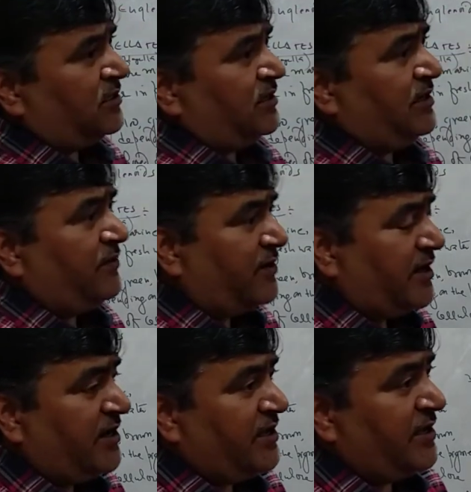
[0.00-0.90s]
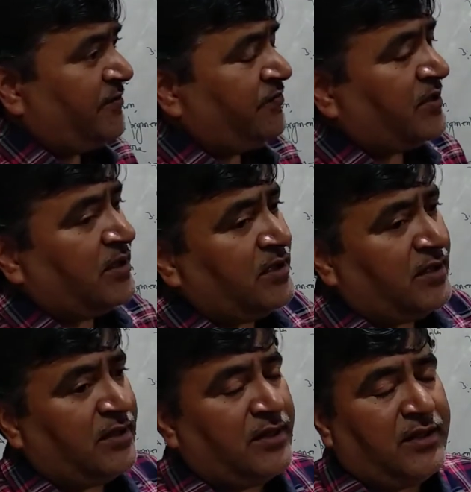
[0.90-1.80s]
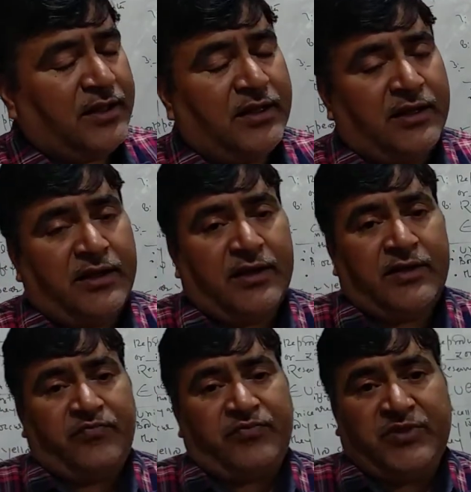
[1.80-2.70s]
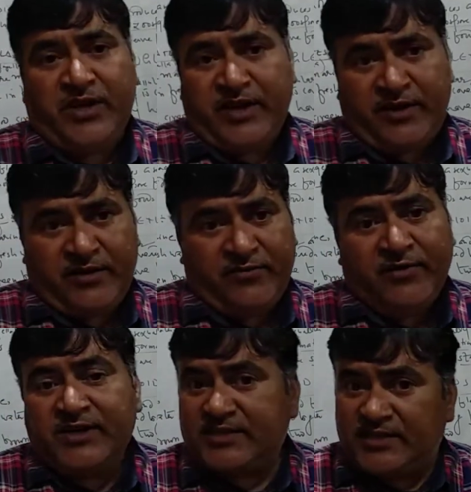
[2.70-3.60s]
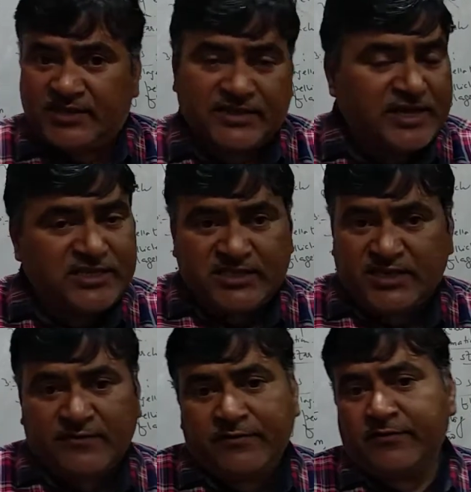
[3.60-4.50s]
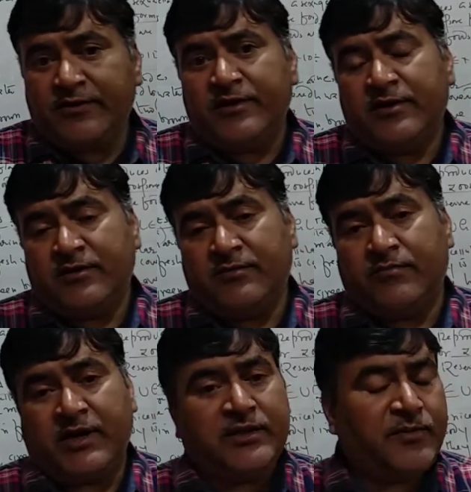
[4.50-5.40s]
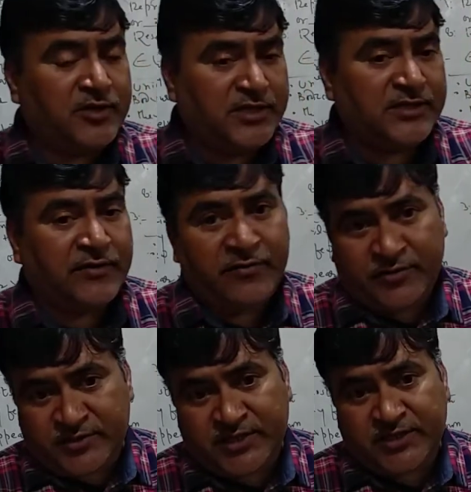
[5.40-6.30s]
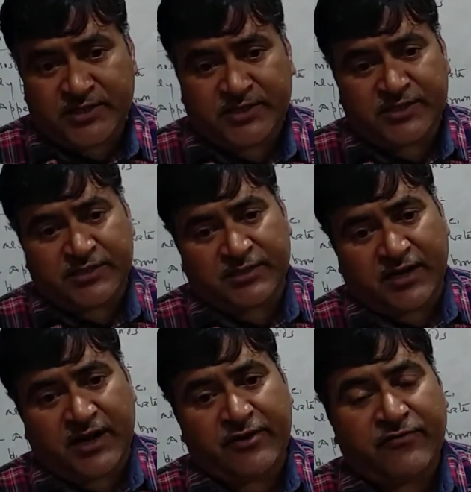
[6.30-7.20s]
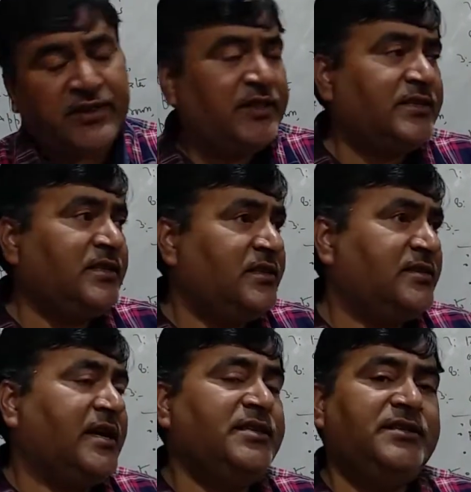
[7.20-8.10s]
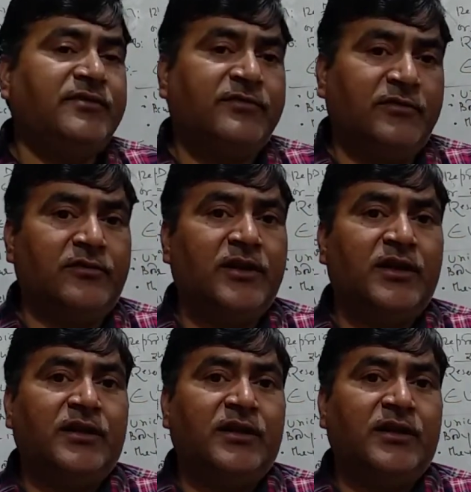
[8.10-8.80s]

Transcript: Definitely they will synthesize their food by the process of photosynthesis, and when they synthesize the food